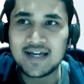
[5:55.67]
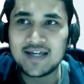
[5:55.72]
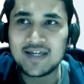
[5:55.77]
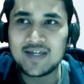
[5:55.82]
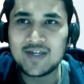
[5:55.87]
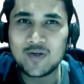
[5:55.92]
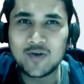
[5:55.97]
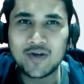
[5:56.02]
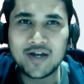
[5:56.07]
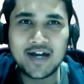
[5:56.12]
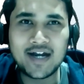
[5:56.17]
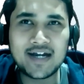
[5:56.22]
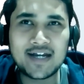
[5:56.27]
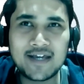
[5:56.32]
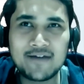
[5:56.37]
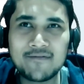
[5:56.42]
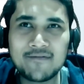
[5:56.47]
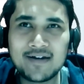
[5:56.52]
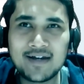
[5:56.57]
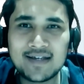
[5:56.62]
you get
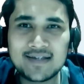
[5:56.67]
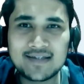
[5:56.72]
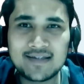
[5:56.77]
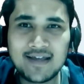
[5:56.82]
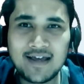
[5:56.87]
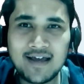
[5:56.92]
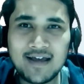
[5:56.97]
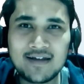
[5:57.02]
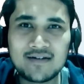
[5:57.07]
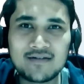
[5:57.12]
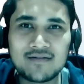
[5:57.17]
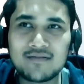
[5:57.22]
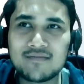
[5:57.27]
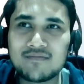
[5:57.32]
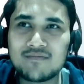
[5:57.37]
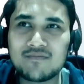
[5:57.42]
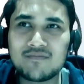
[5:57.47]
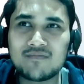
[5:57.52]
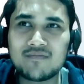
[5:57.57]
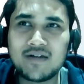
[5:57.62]
even less than
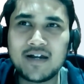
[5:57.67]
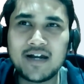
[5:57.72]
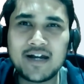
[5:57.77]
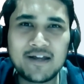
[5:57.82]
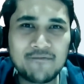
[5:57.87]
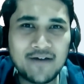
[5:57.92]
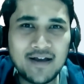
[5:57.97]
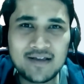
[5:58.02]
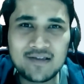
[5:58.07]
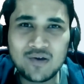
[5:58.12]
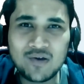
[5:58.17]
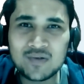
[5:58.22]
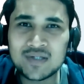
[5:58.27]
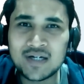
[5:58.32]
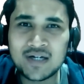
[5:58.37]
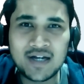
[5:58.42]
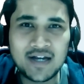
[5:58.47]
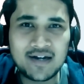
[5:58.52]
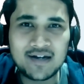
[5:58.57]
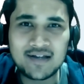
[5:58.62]

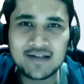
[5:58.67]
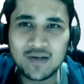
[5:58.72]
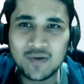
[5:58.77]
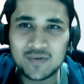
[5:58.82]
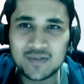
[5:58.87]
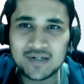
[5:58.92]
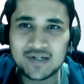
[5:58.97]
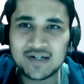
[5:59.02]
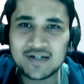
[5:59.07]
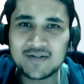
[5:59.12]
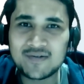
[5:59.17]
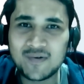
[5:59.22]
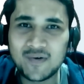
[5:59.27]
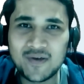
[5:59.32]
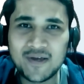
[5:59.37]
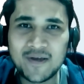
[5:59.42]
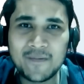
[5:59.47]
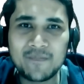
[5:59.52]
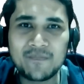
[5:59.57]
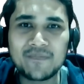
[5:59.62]
85,000, 80,000,
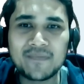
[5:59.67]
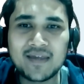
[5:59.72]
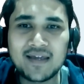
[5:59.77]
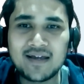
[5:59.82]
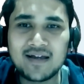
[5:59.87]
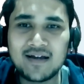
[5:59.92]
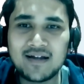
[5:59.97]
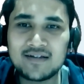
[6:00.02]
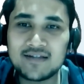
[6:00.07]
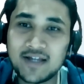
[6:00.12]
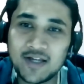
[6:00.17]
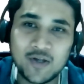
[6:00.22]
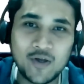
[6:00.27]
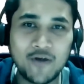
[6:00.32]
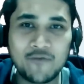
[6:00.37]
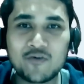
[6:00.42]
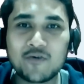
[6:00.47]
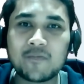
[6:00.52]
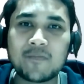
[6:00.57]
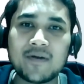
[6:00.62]
okay? And then you
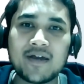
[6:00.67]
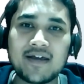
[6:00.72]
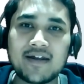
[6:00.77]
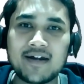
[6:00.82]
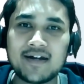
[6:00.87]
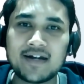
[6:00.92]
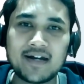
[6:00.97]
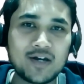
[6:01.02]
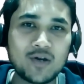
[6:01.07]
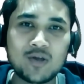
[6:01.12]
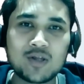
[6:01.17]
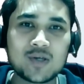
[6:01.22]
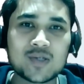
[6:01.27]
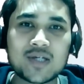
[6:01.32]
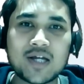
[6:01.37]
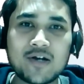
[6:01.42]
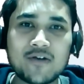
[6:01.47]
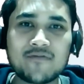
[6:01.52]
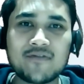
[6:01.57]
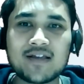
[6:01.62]
have to pay rent and all those
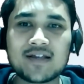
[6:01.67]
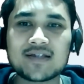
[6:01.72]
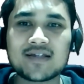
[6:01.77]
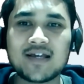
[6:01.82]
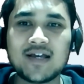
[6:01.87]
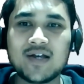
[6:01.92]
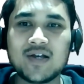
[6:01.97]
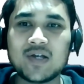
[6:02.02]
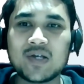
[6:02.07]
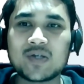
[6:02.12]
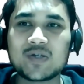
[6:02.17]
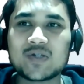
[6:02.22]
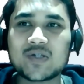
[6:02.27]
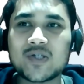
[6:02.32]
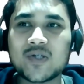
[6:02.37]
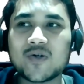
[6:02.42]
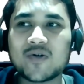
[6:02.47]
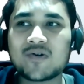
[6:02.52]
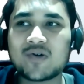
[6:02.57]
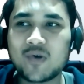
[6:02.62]
kind of things.
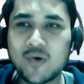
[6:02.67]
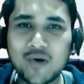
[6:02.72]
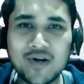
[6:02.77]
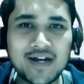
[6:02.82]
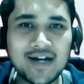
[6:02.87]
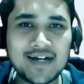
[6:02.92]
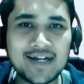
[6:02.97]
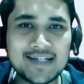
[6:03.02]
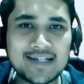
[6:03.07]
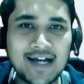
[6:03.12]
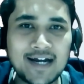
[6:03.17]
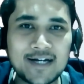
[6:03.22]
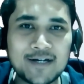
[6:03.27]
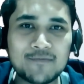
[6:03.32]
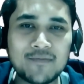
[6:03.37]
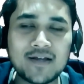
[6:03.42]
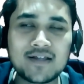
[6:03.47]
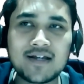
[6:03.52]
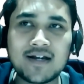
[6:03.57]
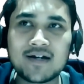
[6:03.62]
So don't get disheartened
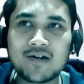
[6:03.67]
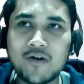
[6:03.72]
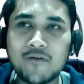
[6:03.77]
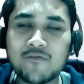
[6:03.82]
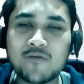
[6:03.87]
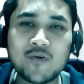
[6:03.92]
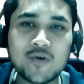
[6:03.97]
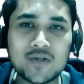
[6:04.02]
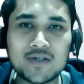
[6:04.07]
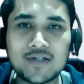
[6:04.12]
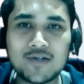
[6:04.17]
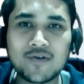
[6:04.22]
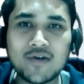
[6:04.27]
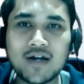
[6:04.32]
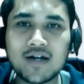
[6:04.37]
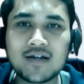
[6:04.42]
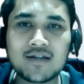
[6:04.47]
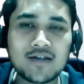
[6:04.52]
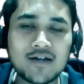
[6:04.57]
by that. Of course, you get other